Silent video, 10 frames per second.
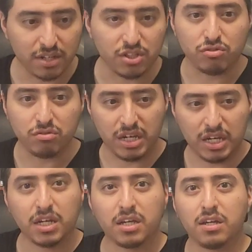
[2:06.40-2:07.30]
It is
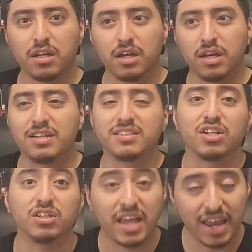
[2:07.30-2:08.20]
unique. It is
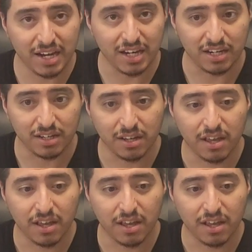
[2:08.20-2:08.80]
entertaining.